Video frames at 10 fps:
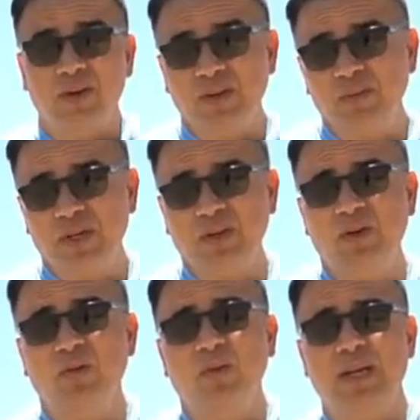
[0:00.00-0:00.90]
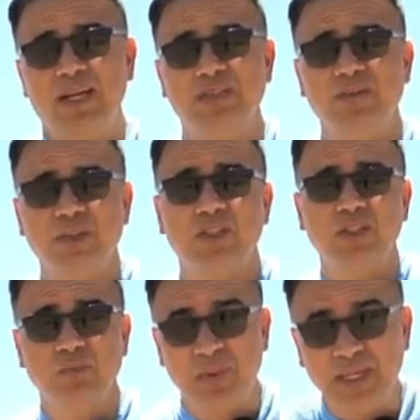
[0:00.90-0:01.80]
that we know what an SUV
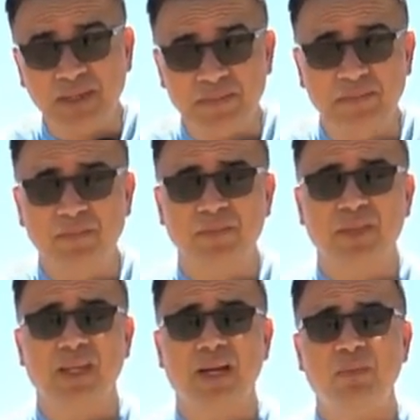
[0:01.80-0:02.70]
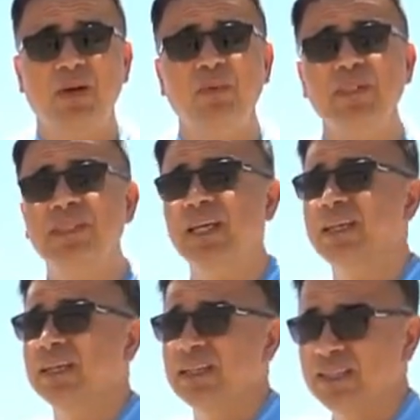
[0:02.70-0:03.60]
should be, how about we
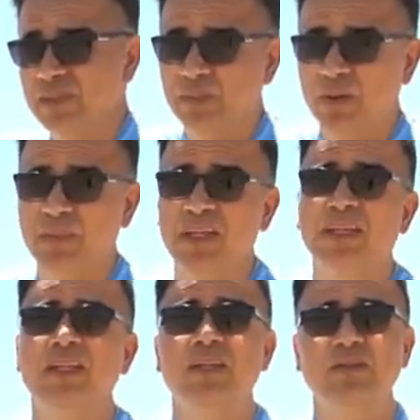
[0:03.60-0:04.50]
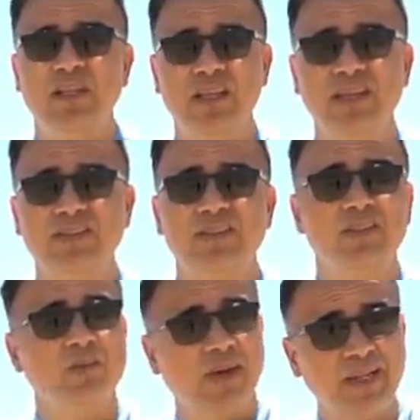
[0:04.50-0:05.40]
take this puppy to the desert,
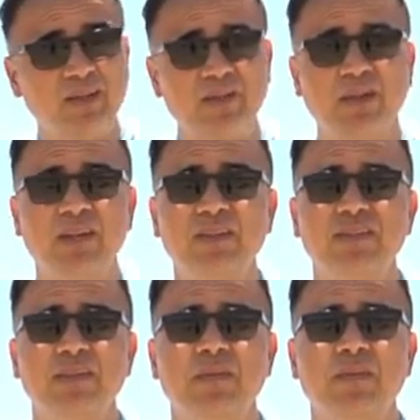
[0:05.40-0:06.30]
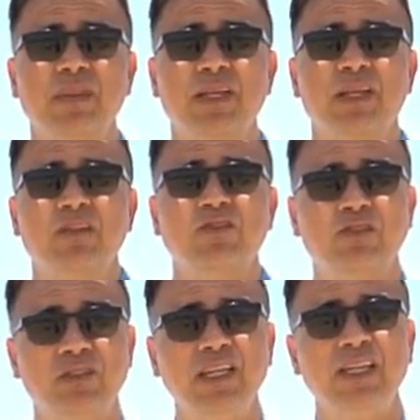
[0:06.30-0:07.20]
some minor trails, to
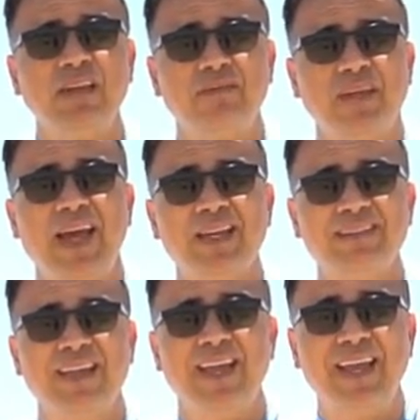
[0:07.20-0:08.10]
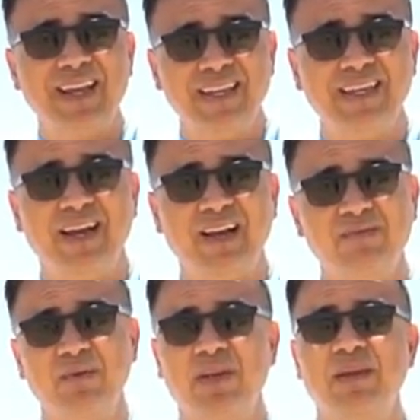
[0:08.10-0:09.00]
see if he has any
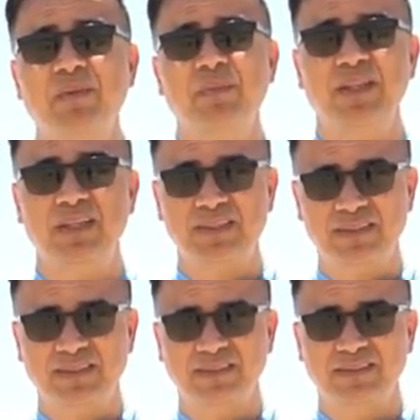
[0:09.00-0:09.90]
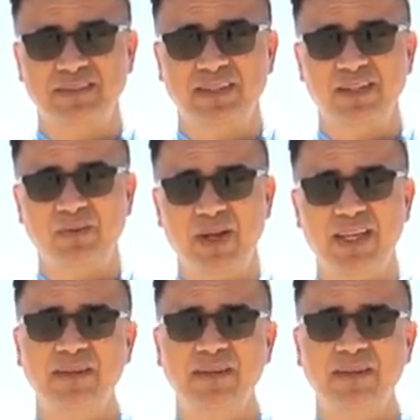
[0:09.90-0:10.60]
off-road capabilities. Are you ready?